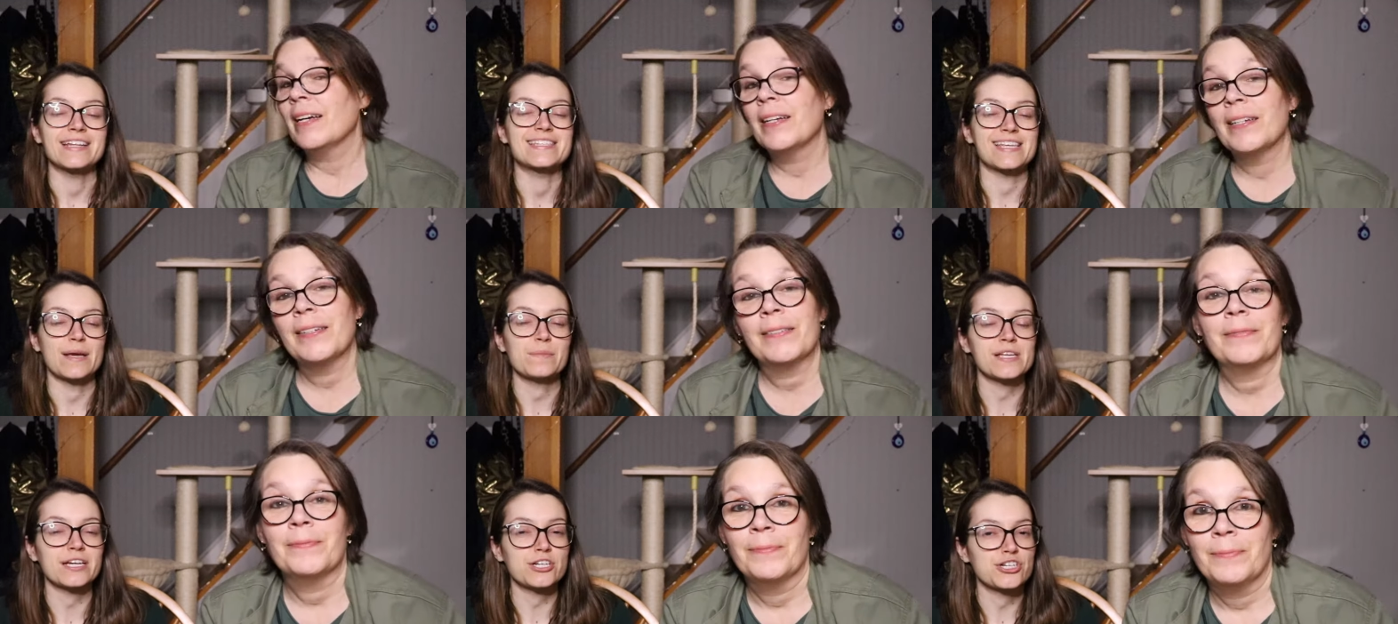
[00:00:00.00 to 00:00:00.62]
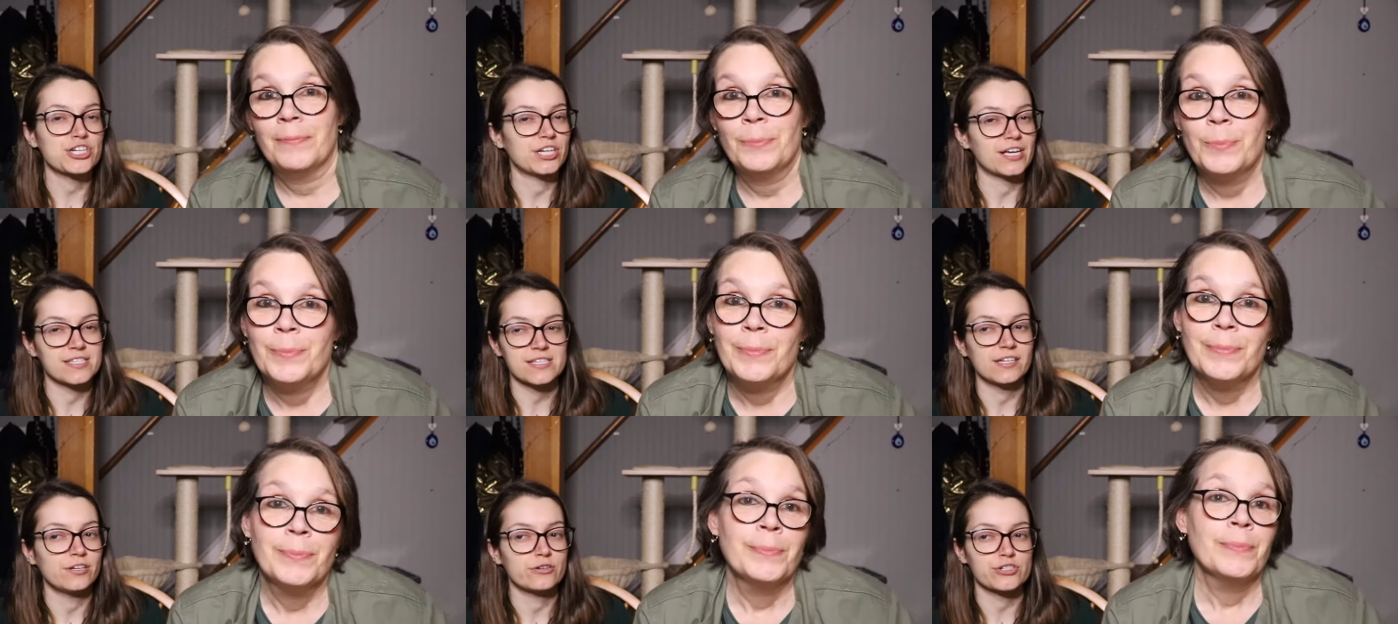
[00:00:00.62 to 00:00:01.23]
Speaker 1: it seems like she
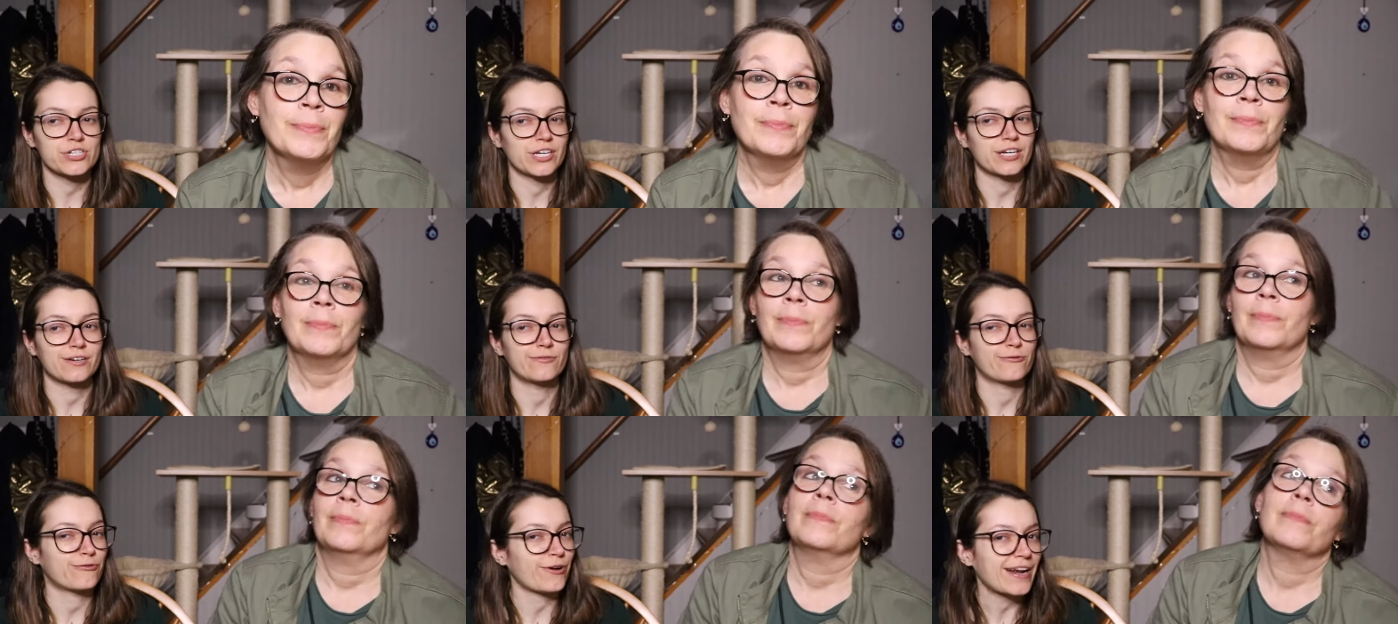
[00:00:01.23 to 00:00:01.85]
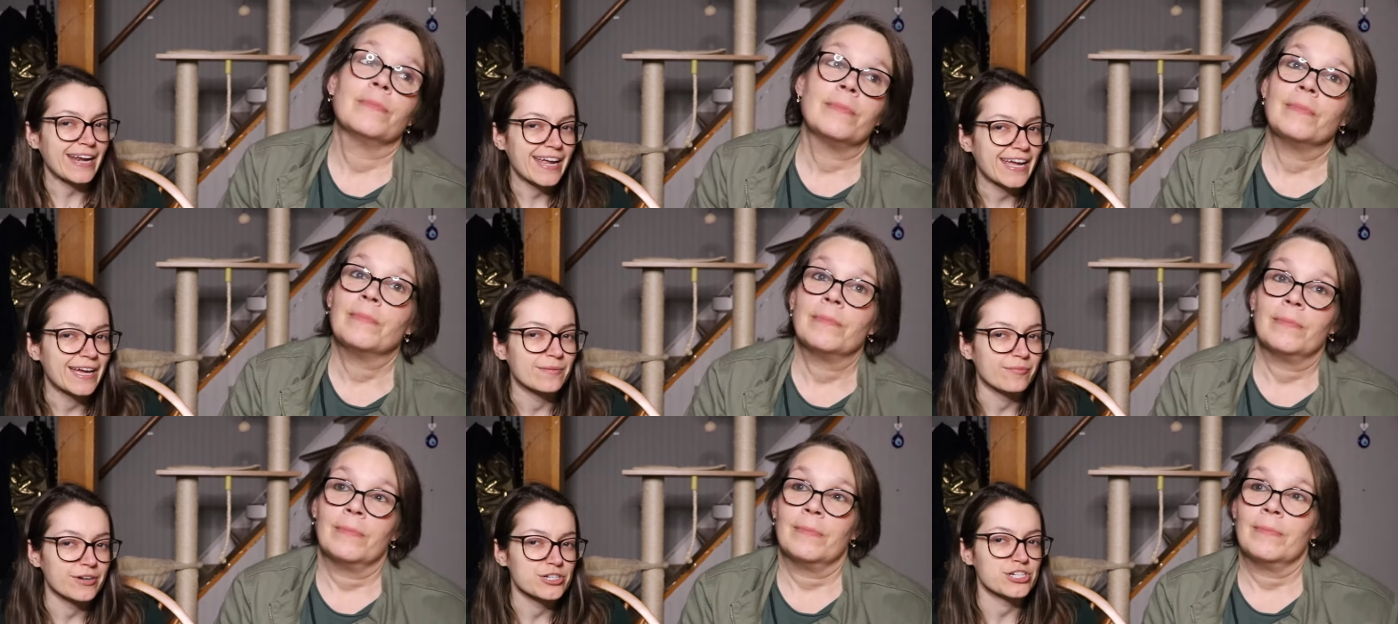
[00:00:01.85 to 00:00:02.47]
doesn't usually confront
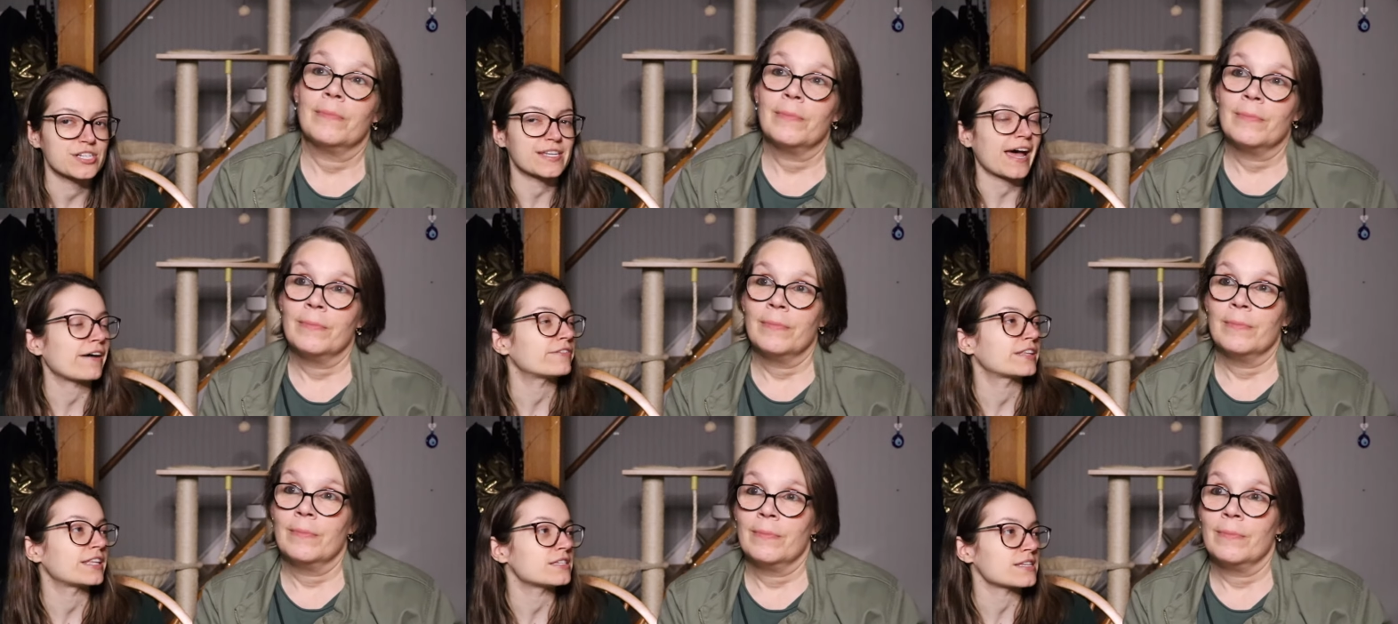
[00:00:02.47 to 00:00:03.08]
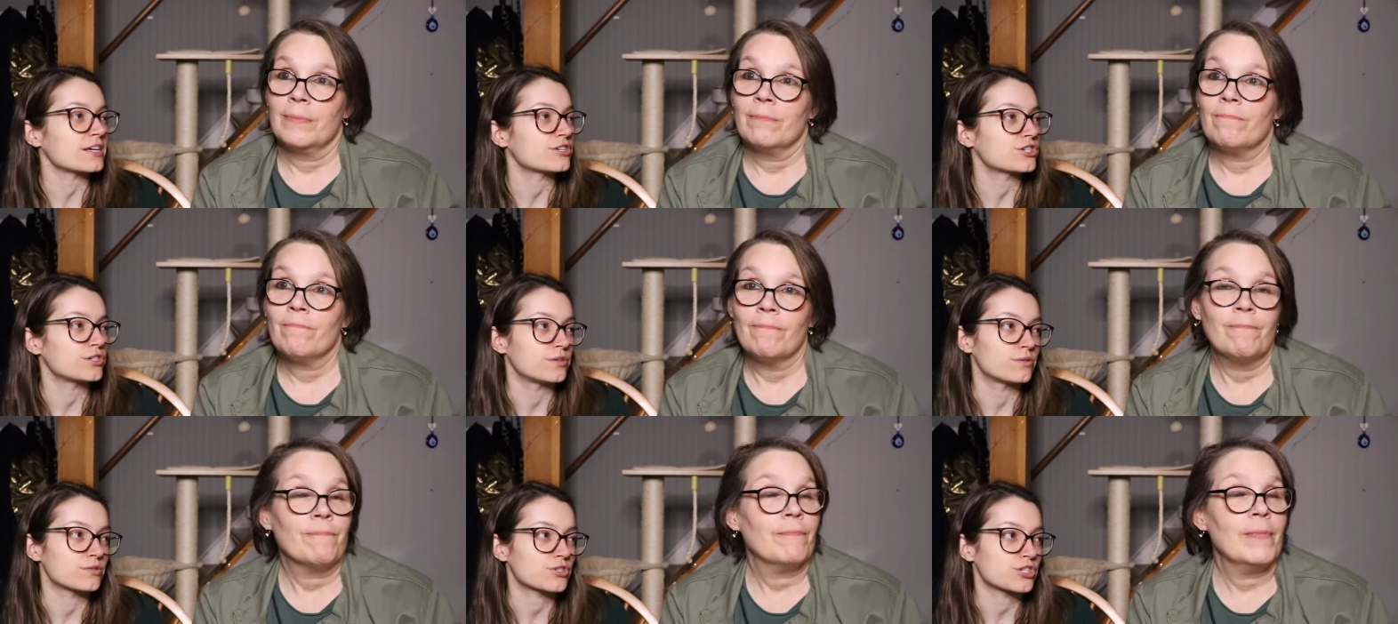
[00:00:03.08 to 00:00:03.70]
him when she's having these
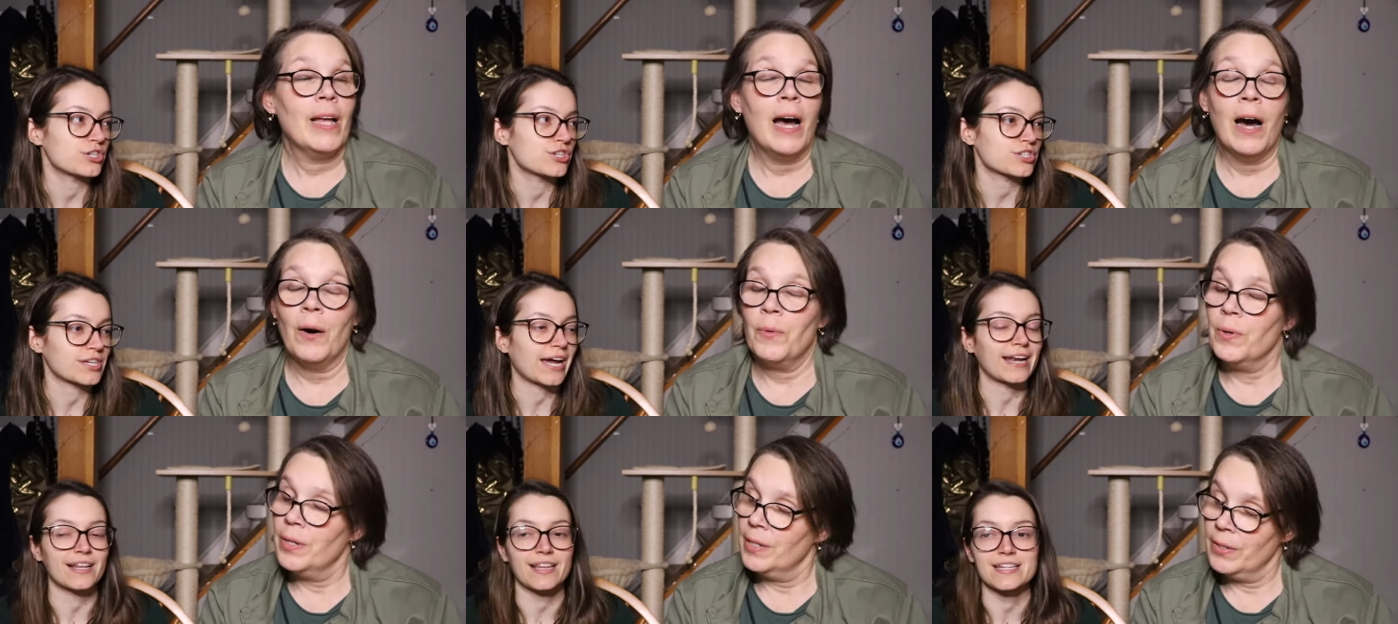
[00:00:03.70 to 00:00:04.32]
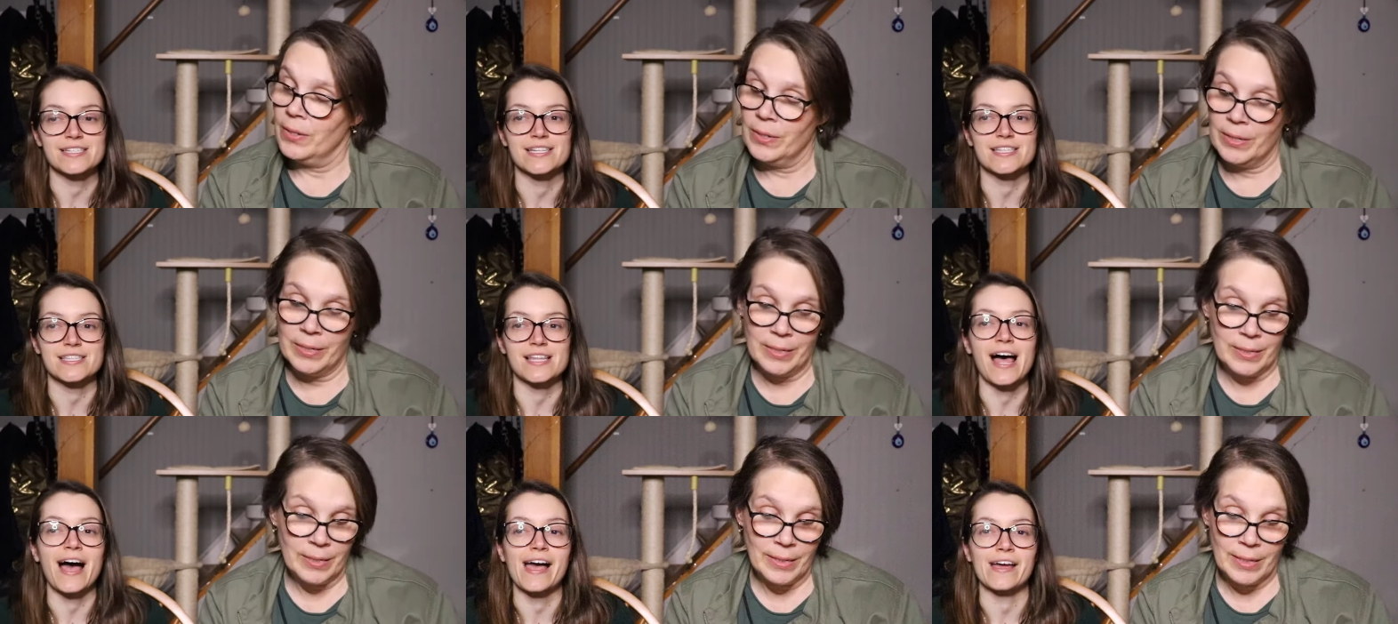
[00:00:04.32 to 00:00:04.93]
issues. She no. just kind of lets it
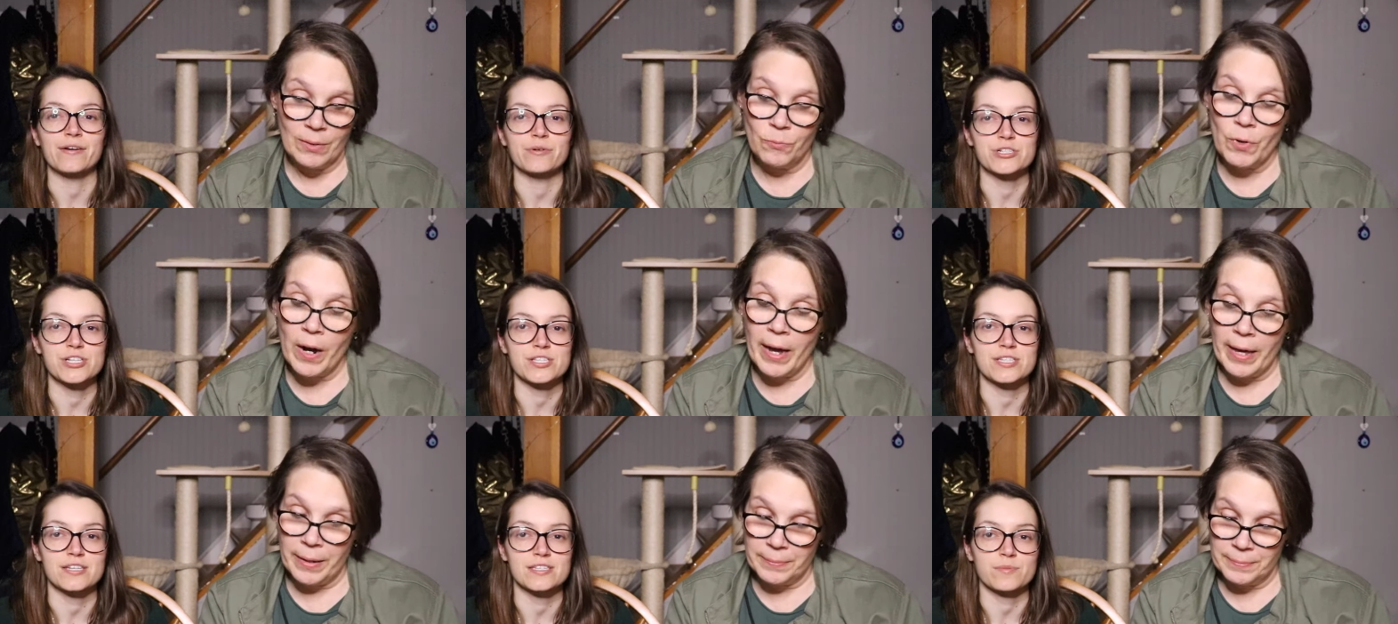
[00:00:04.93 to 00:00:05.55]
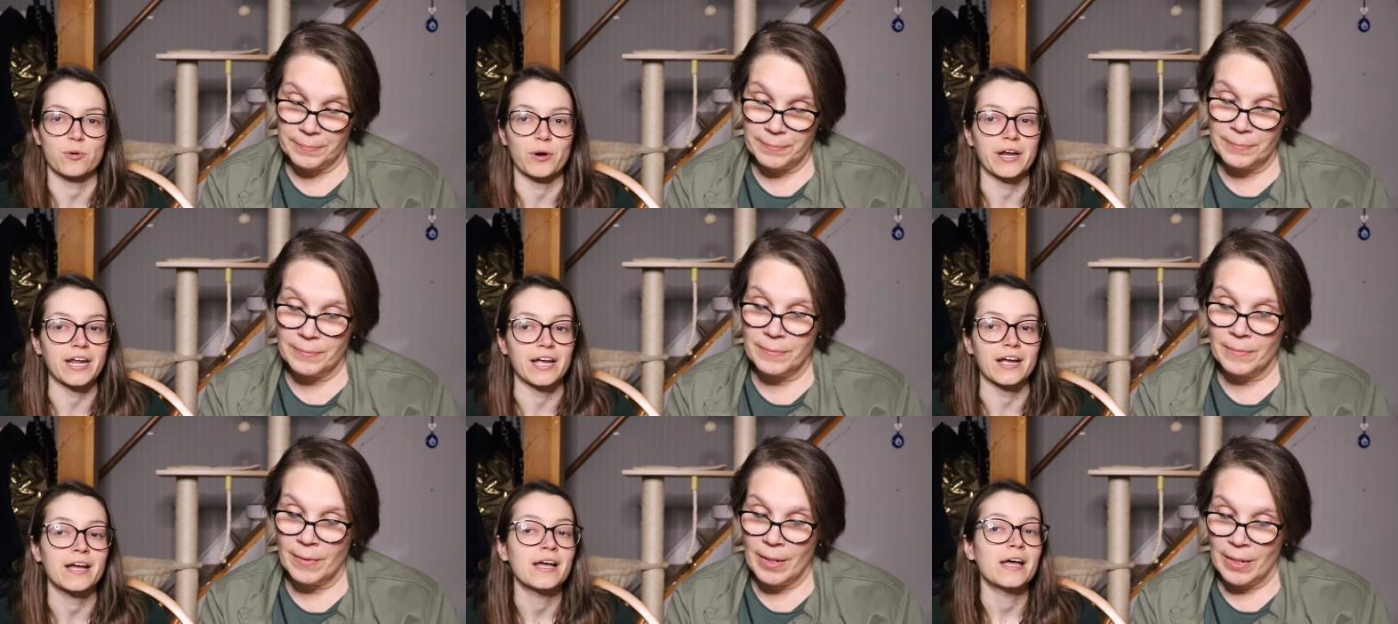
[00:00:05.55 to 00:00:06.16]
slide, which right. is
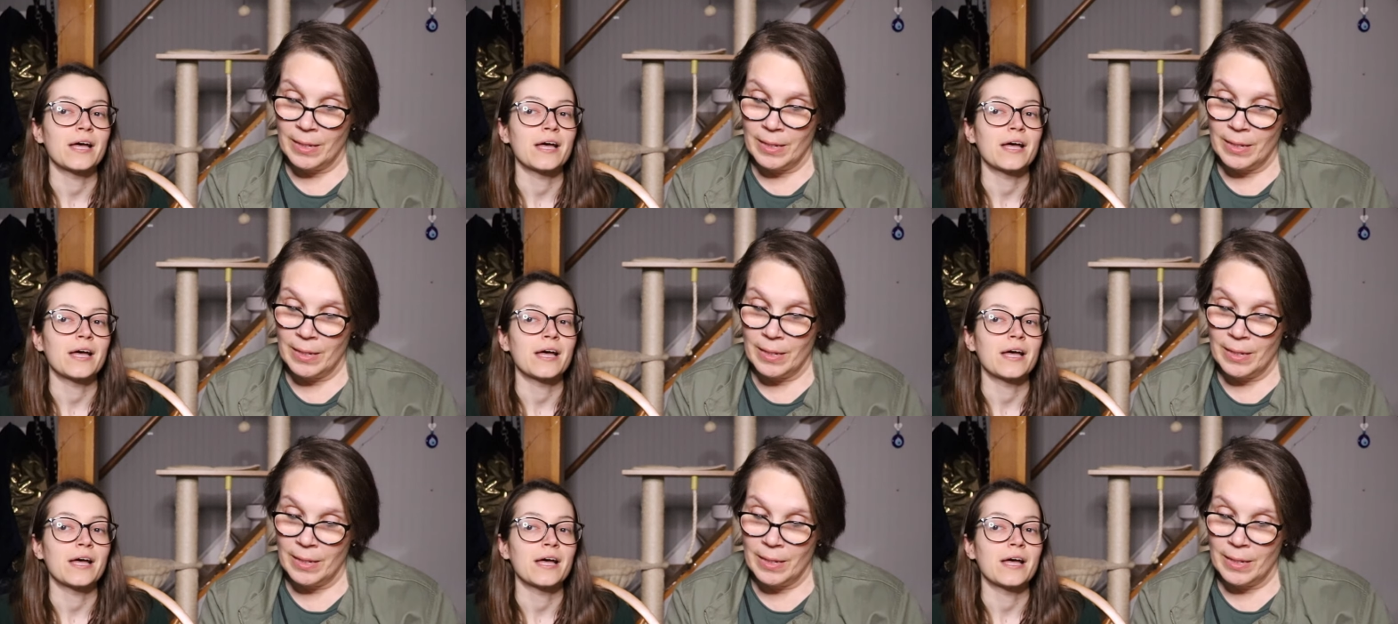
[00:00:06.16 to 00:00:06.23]
disappointing.